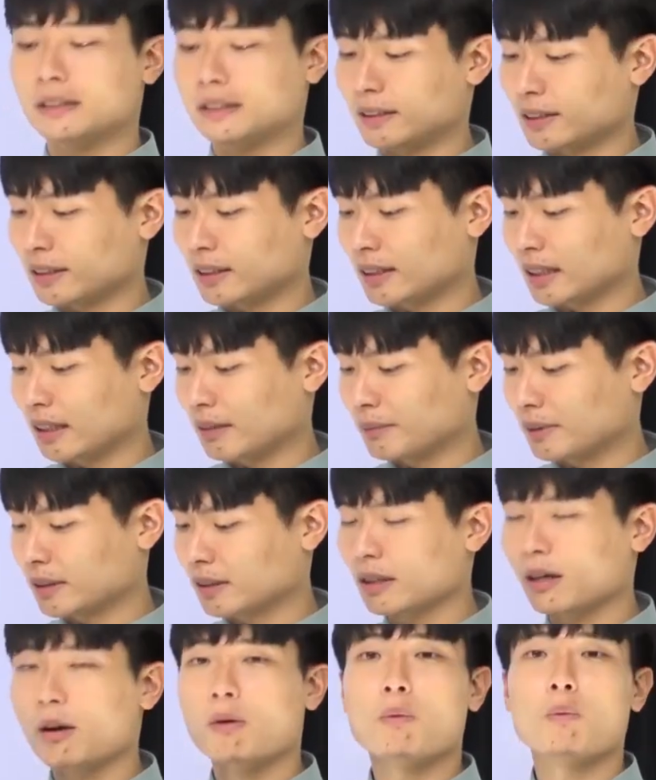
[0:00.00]
thesis
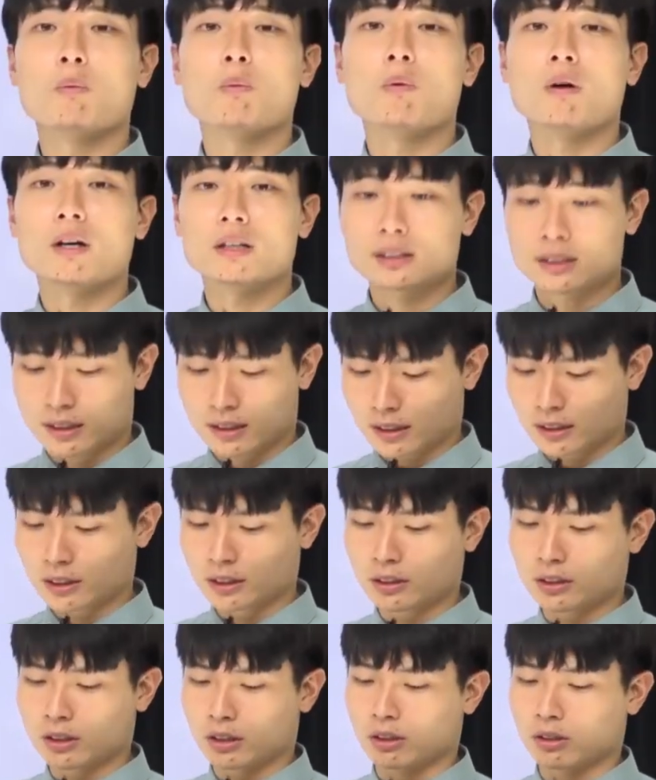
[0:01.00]
statement once
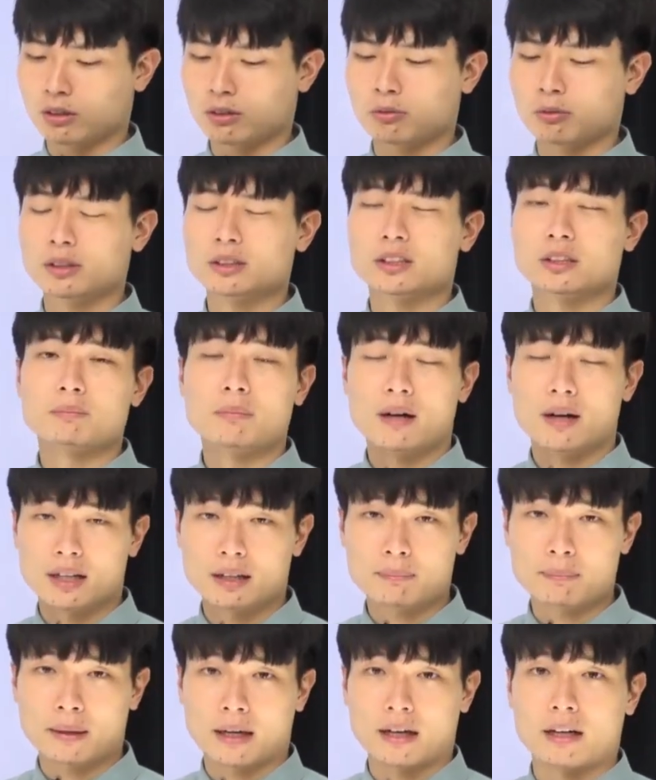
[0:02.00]
you know what your
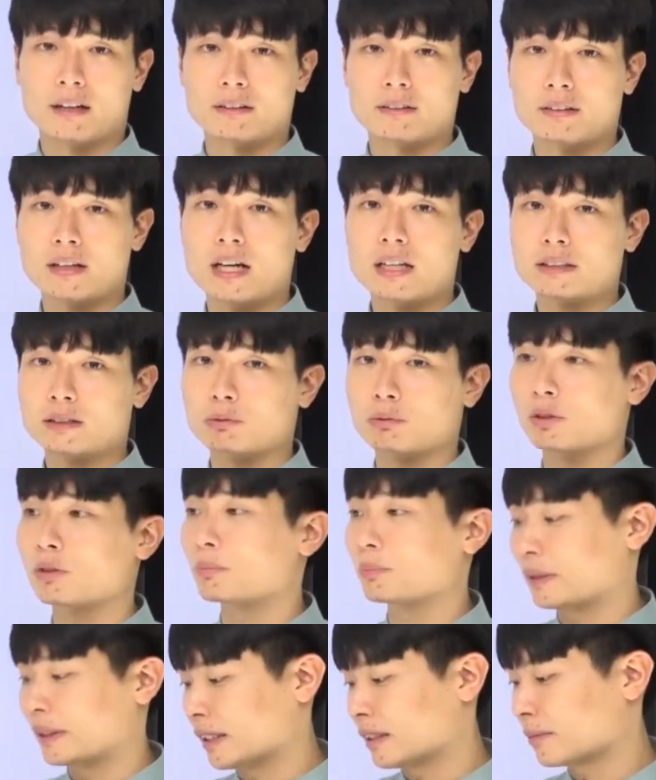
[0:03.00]
body paragraphs will
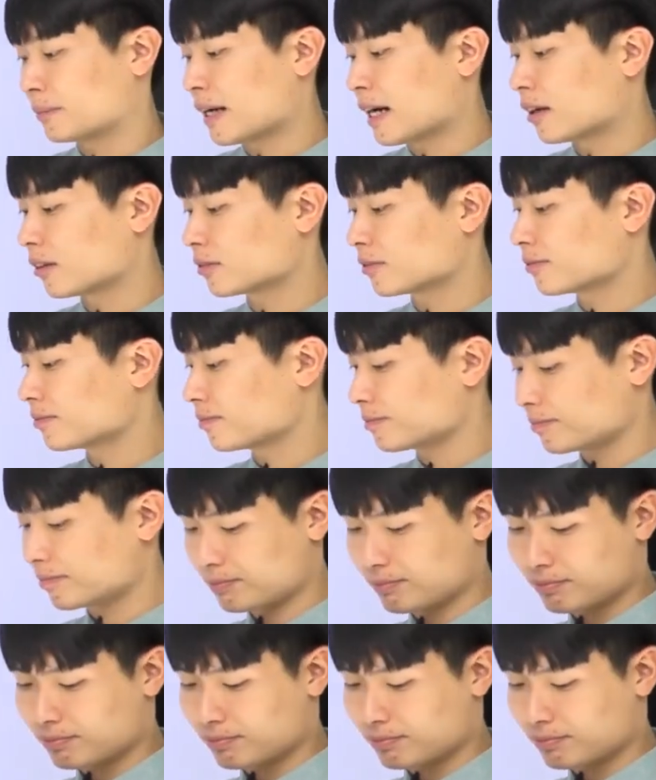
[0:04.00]
be about.